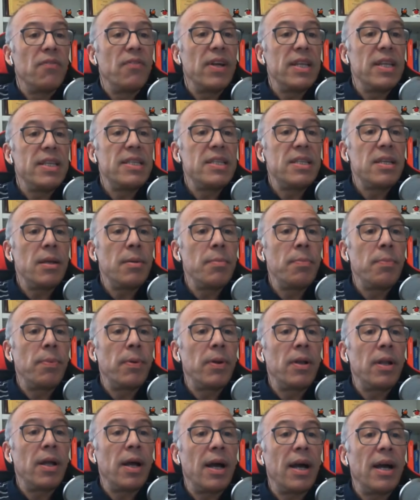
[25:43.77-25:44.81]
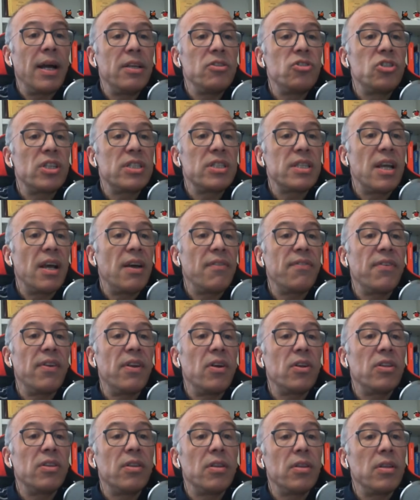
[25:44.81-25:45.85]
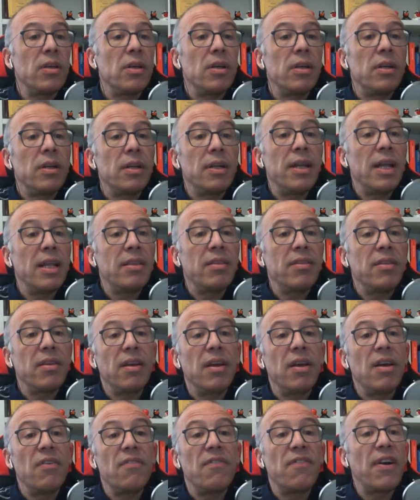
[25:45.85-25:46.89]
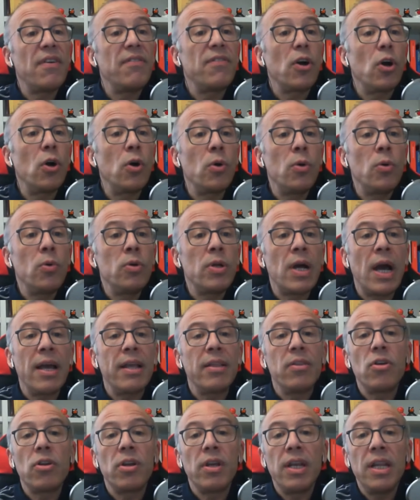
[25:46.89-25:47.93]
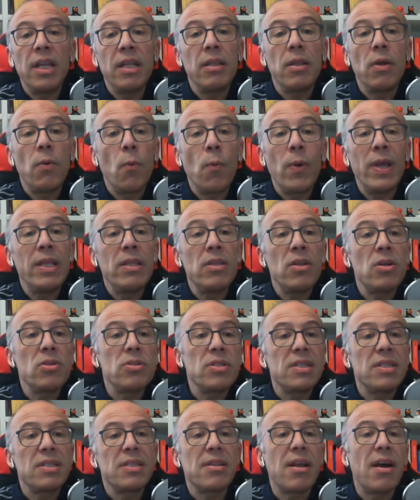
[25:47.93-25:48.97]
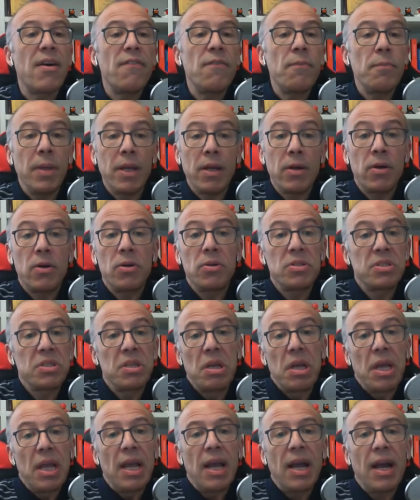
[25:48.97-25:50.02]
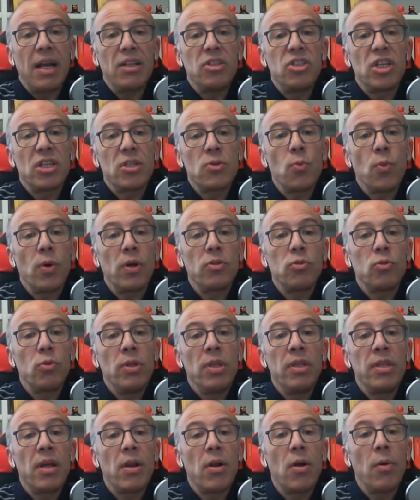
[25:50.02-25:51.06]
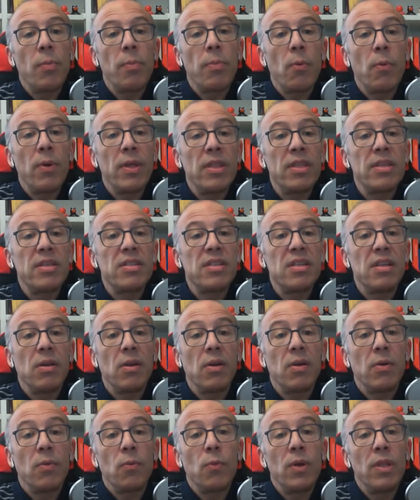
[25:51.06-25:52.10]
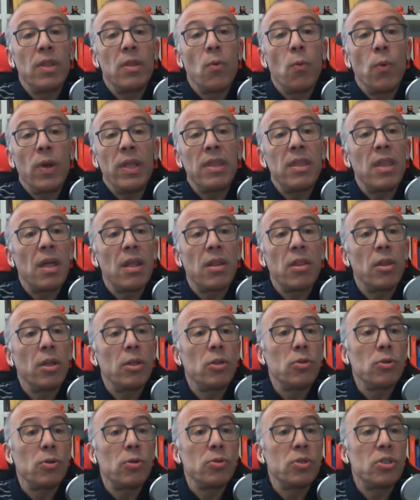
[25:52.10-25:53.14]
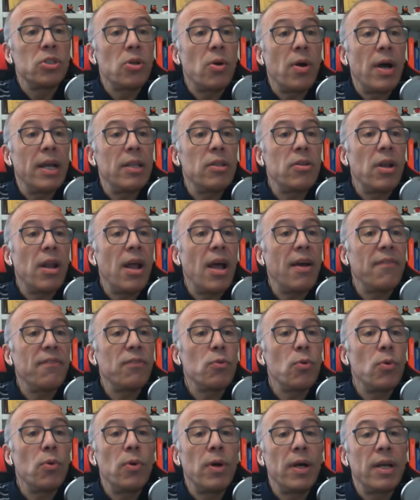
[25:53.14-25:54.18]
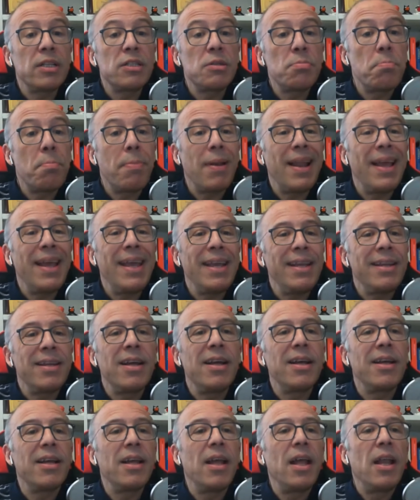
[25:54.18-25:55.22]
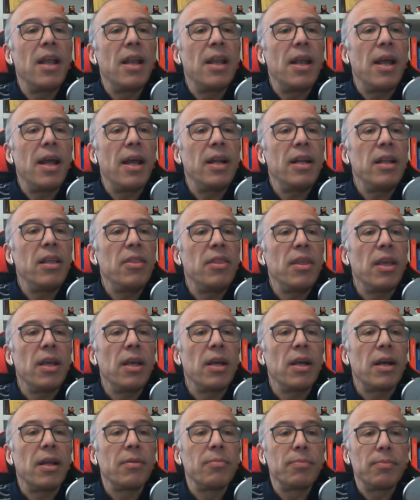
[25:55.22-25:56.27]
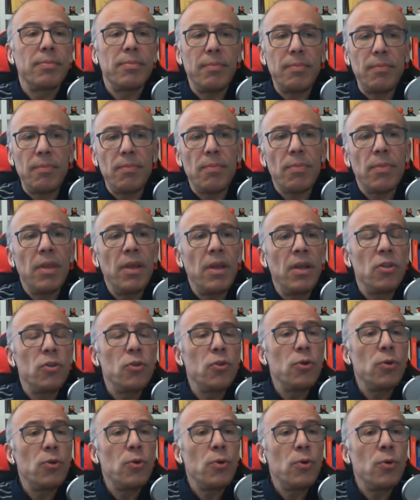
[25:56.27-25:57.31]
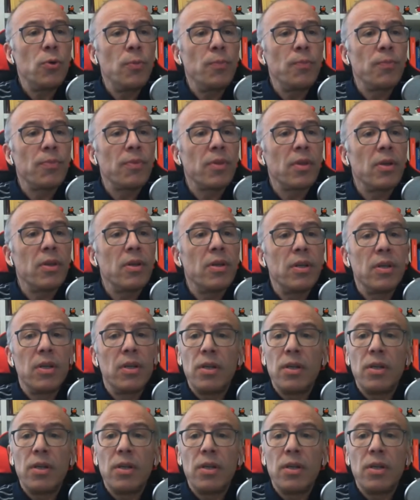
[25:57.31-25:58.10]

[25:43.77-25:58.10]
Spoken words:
Very simple. I just have not the NET-5.0. I don't need the Windows stuff because I just want to interop with this with the Win32, so I don't have to explain anything to